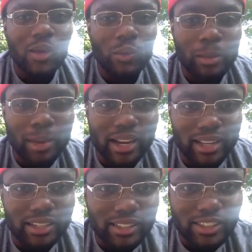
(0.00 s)
We better
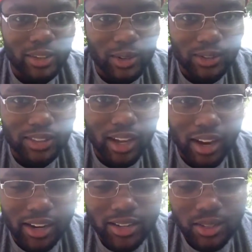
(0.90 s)
get these shoes. All
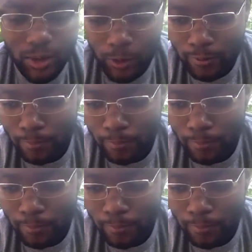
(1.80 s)
right, so